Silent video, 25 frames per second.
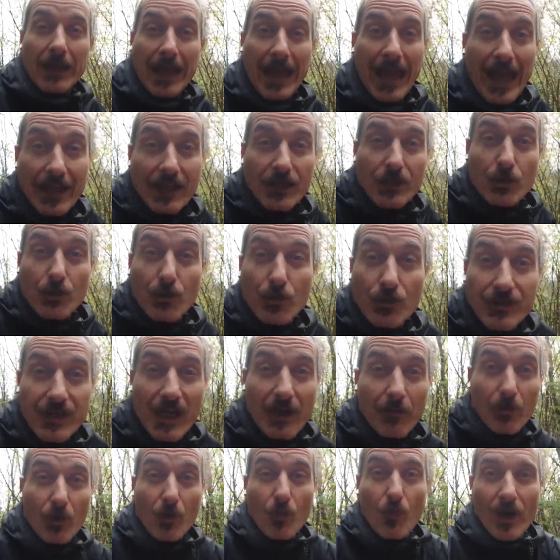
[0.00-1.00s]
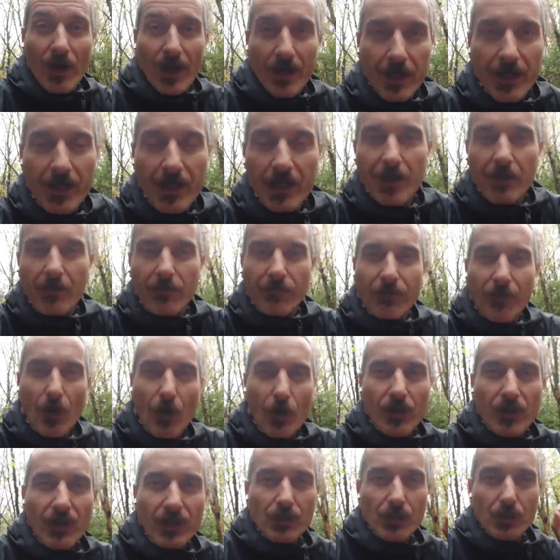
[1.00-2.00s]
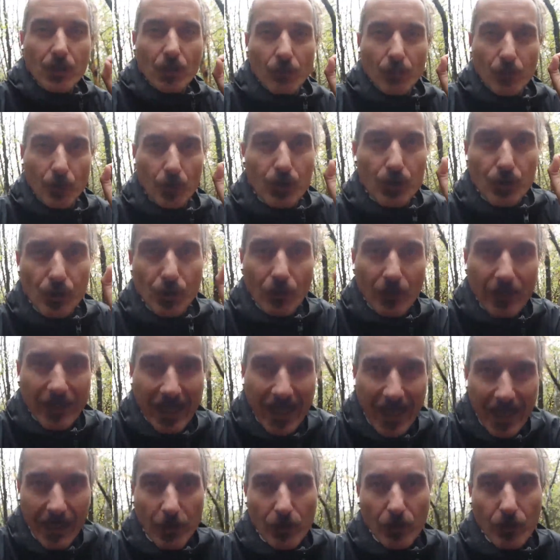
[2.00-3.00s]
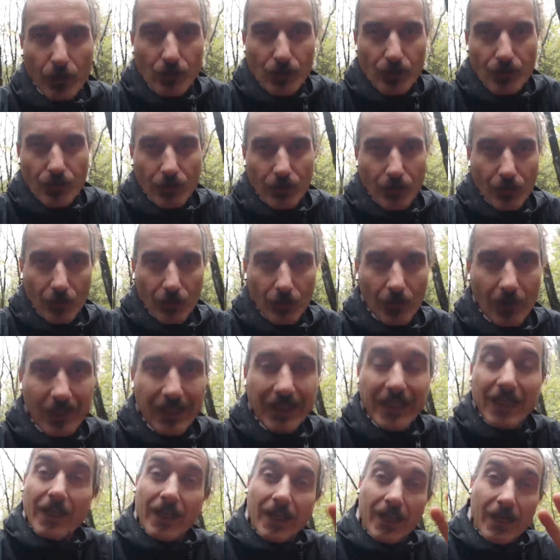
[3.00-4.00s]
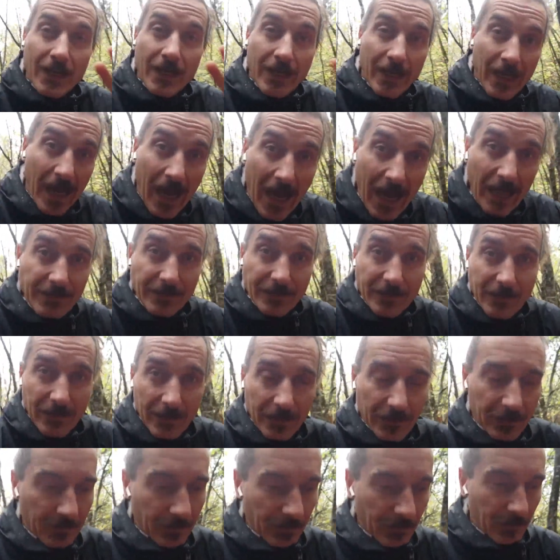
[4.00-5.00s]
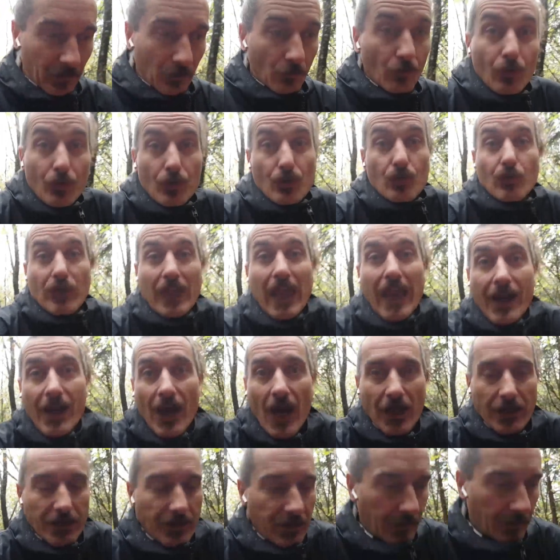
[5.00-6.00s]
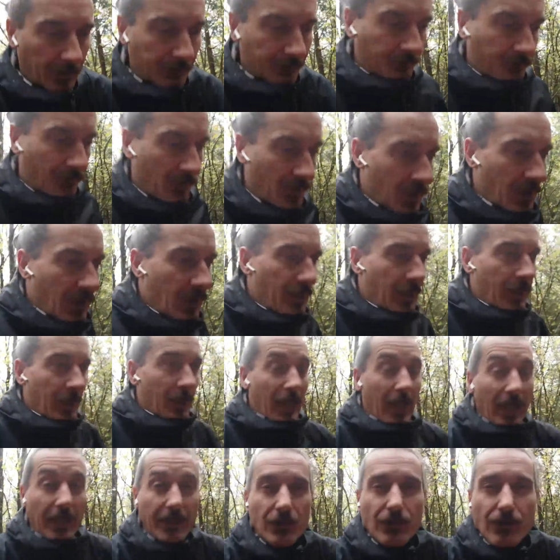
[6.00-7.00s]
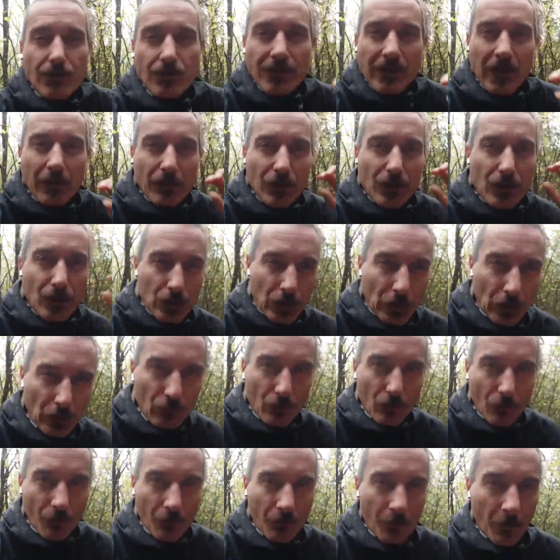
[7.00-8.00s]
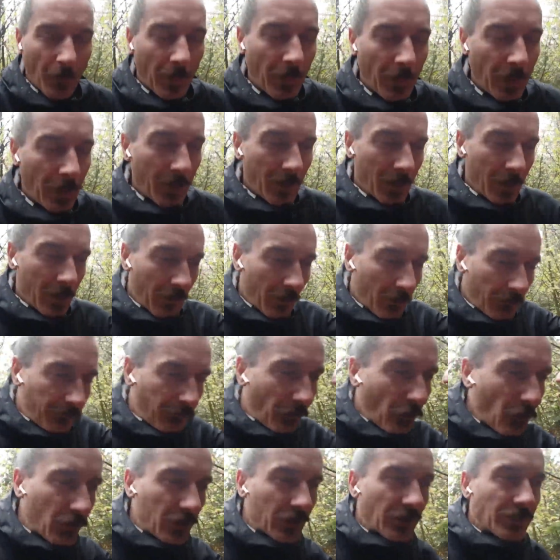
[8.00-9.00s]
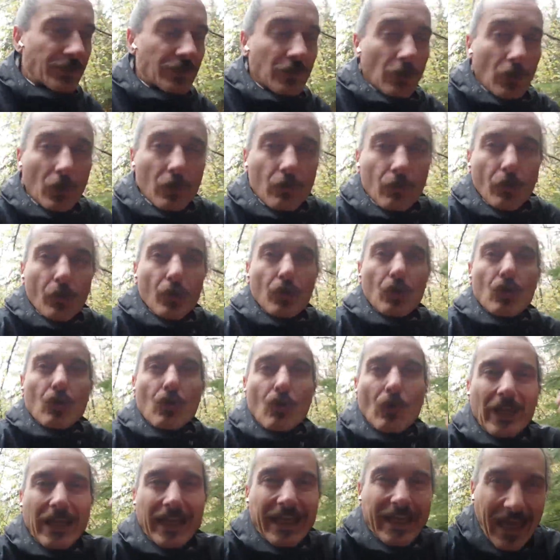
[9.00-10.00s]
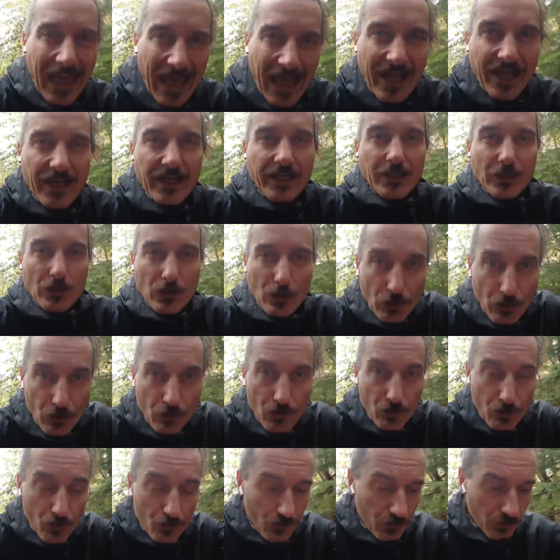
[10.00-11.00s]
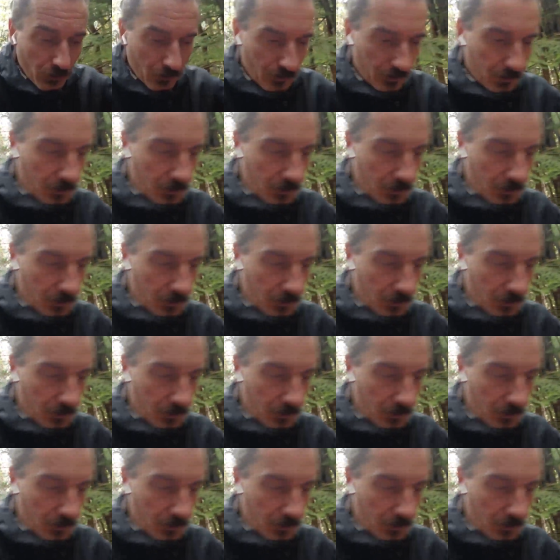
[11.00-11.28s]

Attitude number one focus on what you can control, not what you cannot. Attitude number two focus on what you can do,